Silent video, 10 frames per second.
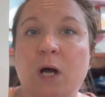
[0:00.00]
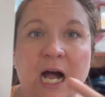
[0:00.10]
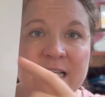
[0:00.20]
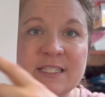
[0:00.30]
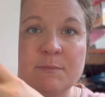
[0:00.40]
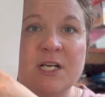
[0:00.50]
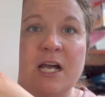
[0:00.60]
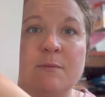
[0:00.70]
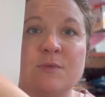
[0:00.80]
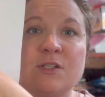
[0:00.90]
I
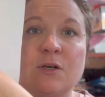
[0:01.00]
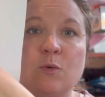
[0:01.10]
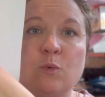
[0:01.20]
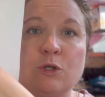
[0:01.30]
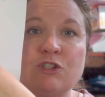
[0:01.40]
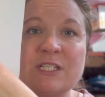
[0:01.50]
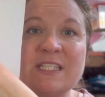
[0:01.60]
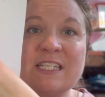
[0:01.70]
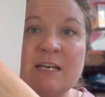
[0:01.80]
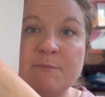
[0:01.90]
sometimes will
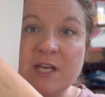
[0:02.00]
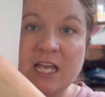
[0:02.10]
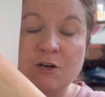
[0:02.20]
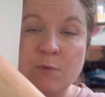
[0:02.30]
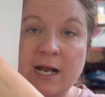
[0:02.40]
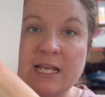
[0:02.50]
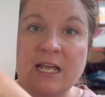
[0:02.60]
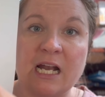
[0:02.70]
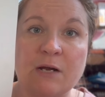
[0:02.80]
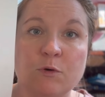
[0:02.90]
just skip the
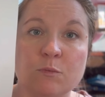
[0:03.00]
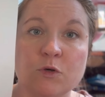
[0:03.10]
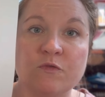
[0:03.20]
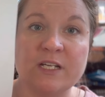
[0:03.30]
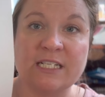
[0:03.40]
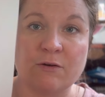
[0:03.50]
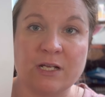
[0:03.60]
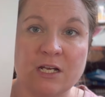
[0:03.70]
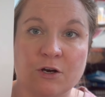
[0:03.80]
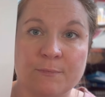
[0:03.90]
handwriting and I will move it down
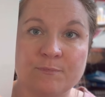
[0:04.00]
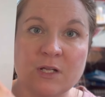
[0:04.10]
here.